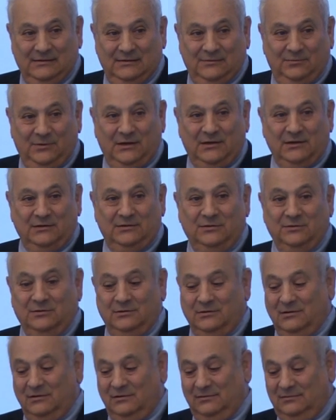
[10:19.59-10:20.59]
we could do a
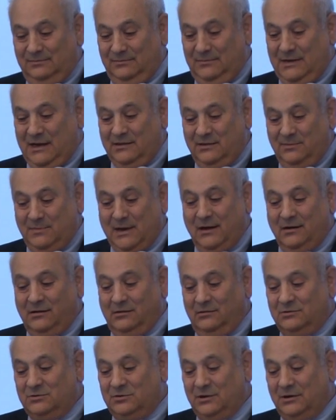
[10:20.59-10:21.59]
little
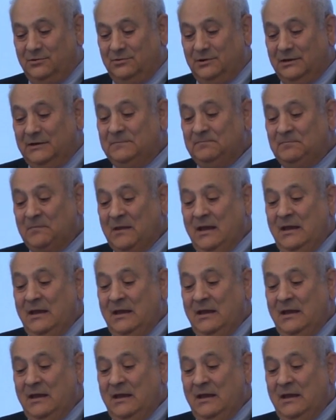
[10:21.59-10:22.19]
mathematical trickery,